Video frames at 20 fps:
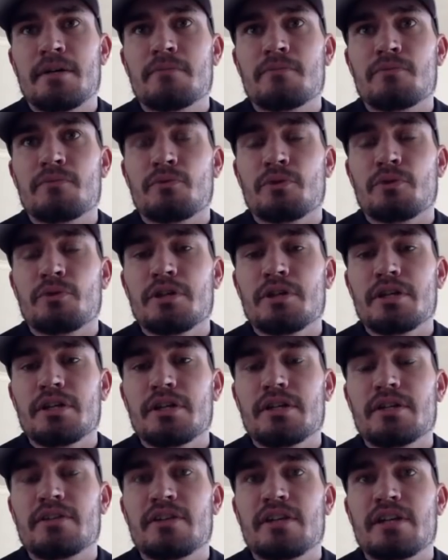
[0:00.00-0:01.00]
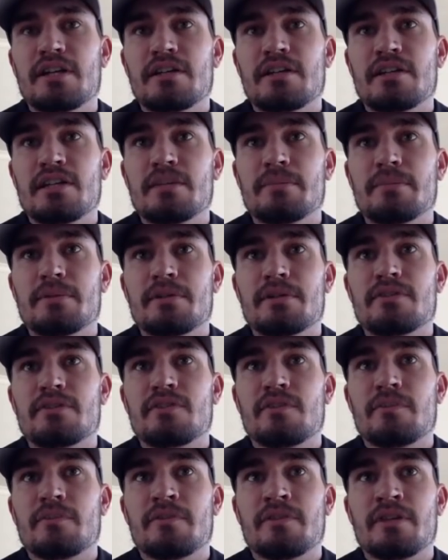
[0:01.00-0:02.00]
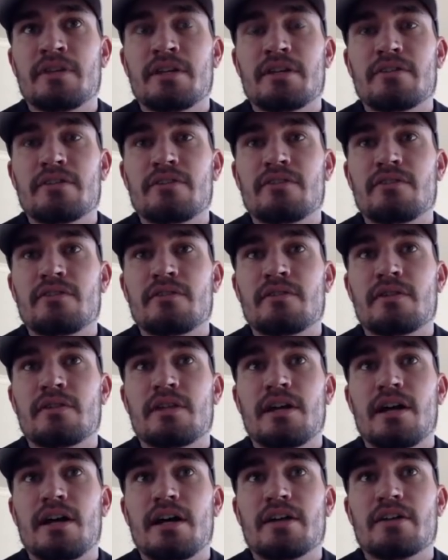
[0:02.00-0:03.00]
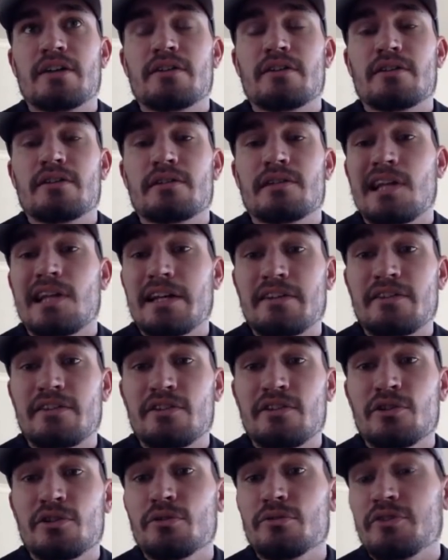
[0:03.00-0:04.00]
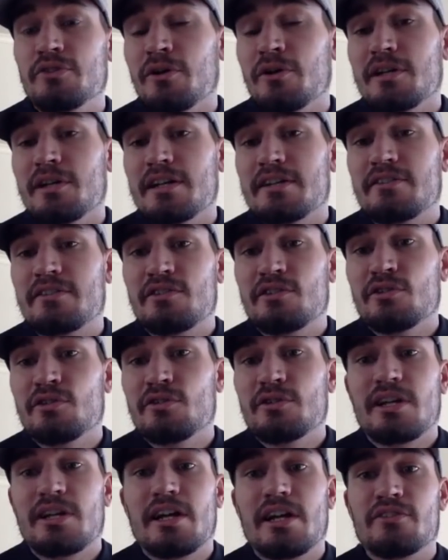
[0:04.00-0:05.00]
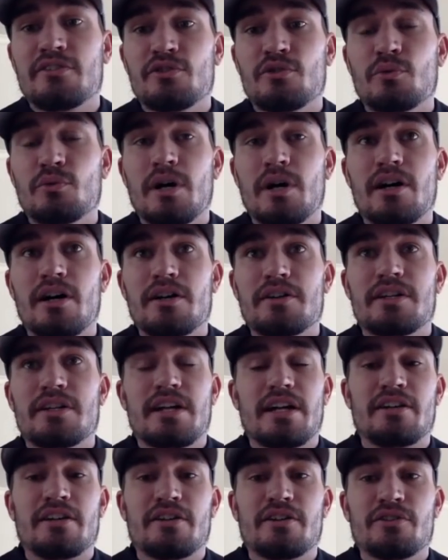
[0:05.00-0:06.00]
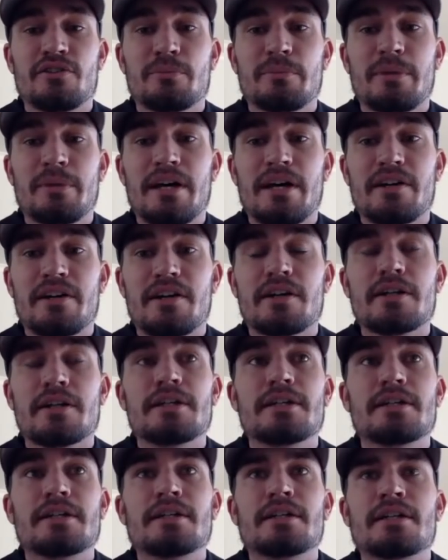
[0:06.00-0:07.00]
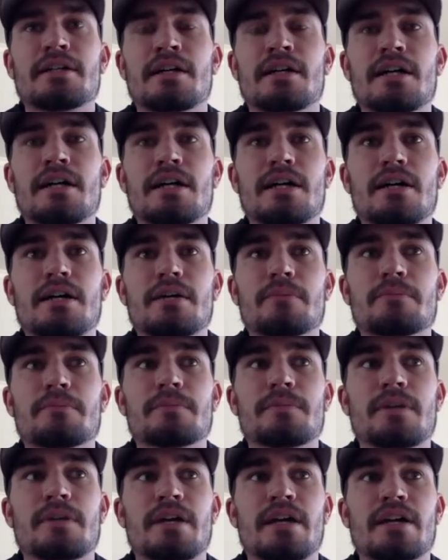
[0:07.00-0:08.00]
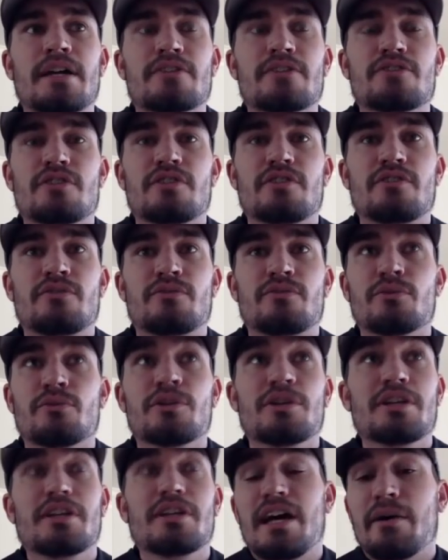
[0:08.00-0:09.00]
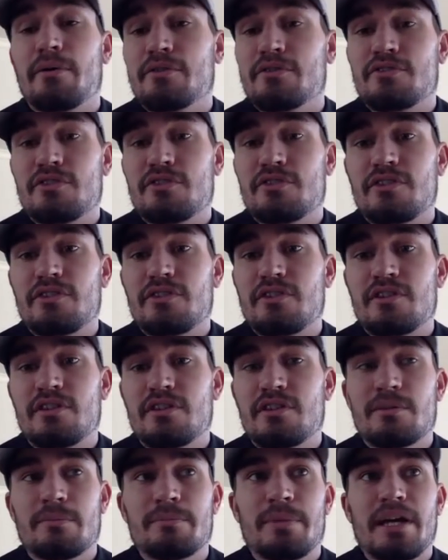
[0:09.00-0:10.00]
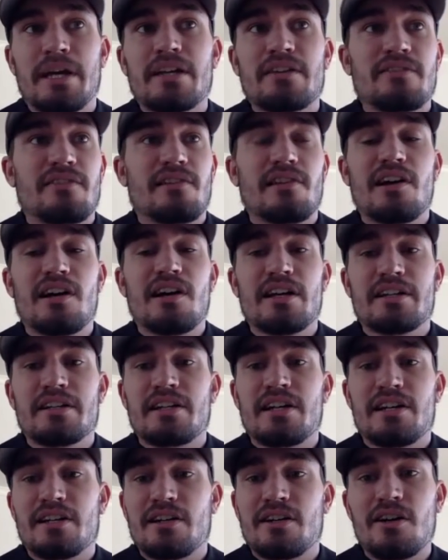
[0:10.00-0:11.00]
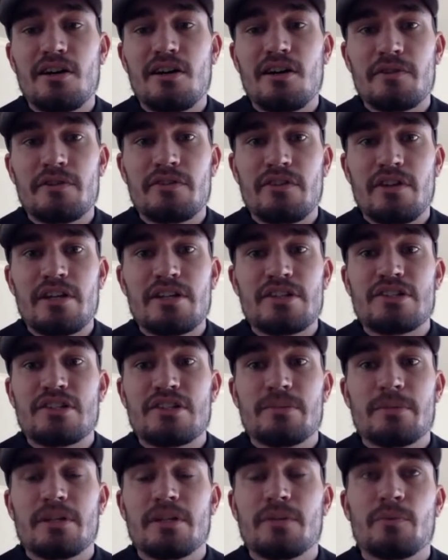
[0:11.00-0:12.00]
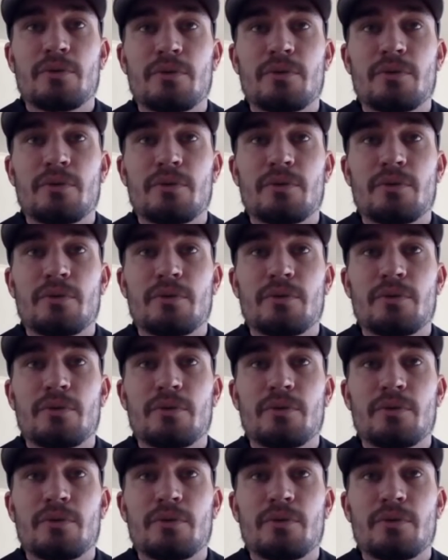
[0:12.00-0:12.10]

really digging deep into some things that I like to do, don't like to do, that I do well, that I could do better. And just really, that was just the baseline kind of conversation. I mean,